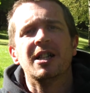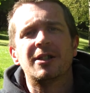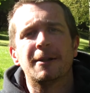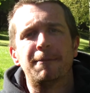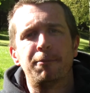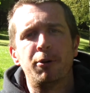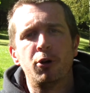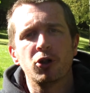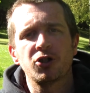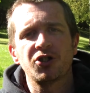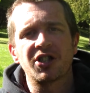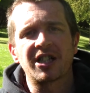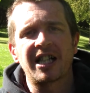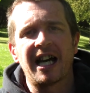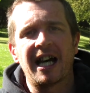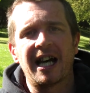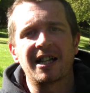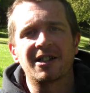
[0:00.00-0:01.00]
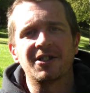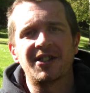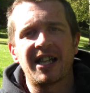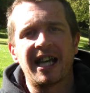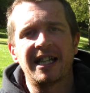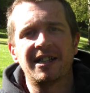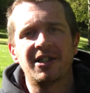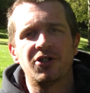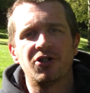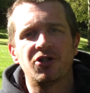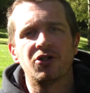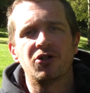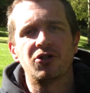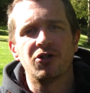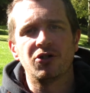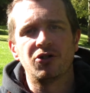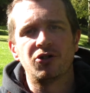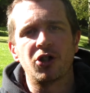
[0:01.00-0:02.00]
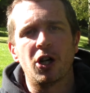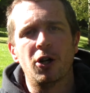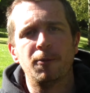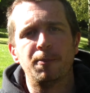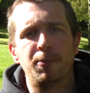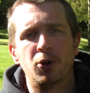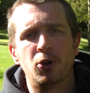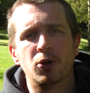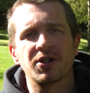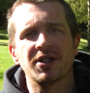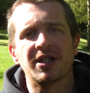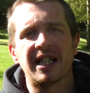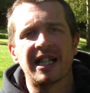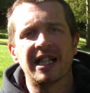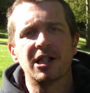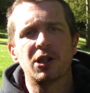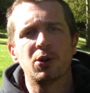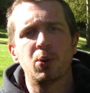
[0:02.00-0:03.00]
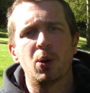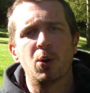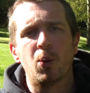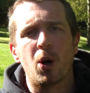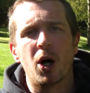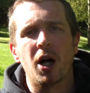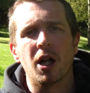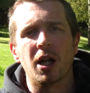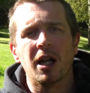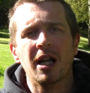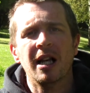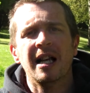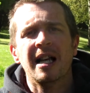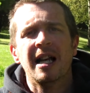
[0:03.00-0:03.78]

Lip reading: to push the car containing Joan Burton into a wall.